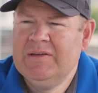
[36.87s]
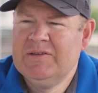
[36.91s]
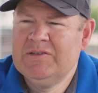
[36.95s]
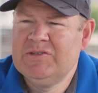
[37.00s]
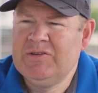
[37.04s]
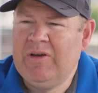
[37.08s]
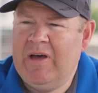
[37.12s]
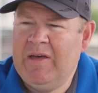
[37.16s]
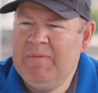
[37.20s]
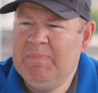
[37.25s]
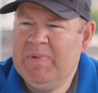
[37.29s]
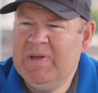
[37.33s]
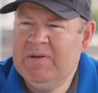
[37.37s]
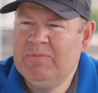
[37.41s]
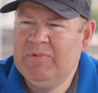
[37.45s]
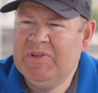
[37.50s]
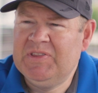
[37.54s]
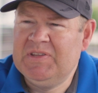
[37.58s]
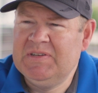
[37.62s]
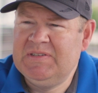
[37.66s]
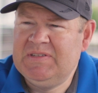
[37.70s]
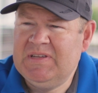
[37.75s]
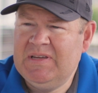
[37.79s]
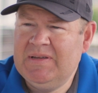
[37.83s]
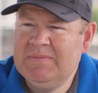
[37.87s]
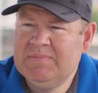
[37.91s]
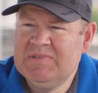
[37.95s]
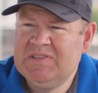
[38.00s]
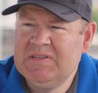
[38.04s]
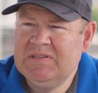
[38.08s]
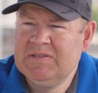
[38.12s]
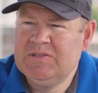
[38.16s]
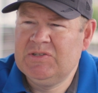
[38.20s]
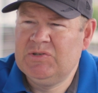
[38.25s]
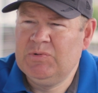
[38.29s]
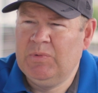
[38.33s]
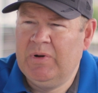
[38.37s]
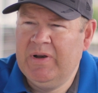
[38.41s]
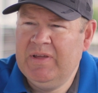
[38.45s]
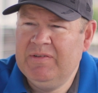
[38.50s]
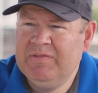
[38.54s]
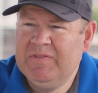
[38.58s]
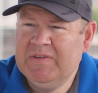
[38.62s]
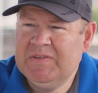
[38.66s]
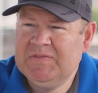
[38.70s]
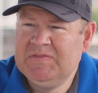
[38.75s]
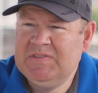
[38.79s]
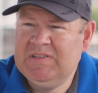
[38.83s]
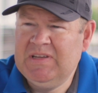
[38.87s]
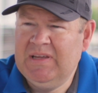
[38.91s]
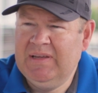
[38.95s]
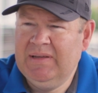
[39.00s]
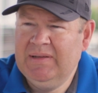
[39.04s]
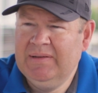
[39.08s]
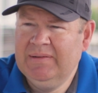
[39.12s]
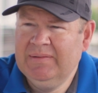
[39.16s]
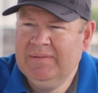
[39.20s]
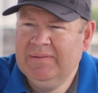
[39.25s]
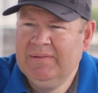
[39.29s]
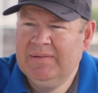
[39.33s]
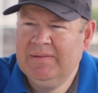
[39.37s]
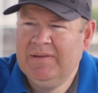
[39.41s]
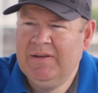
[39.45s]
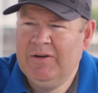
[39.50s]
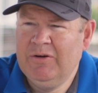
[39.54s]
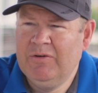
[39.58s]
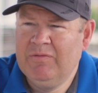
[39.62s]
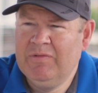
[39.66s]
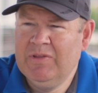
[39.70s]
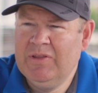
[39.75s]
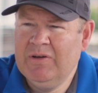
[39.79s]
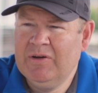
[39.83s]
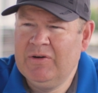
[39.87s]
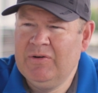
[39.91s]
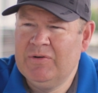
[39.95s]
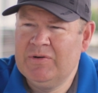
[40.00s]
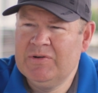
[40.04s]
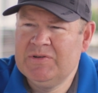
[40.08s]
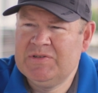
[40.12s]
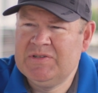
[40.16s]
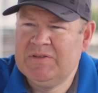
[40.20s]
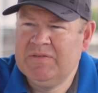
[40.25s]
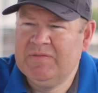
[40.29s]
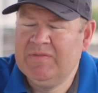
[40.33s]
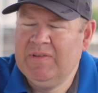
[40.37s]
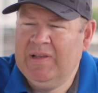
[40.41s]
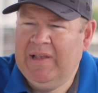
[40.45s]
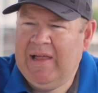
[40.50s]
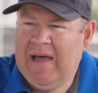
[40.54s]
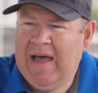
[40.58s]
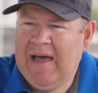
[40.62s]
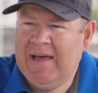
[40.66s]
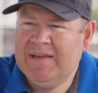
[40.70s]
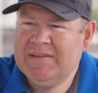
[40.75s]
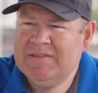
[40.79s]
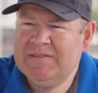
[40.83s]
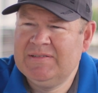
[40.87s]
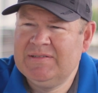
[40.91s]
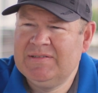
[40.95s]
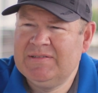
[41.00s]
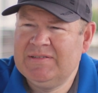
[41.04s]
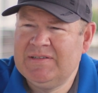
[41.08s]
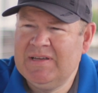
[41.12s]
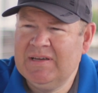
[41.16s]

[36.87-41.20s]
So I've been with the team since 2015, and over the course of the last